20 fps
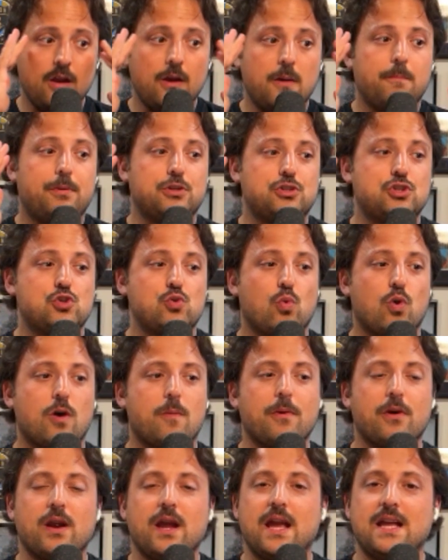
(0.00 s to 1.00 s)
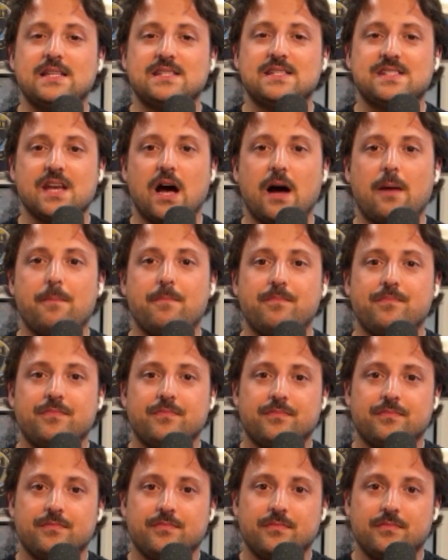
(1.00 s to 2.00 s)
But Schwarber ends up
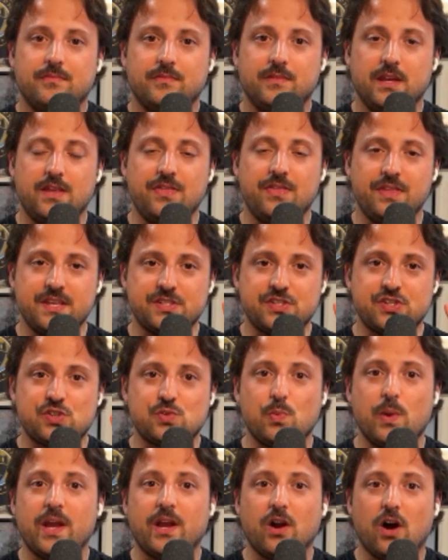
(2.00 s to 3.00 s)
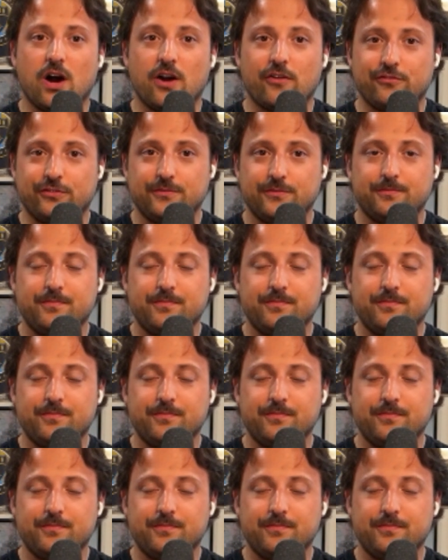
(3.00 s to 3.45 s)
in this swing-off,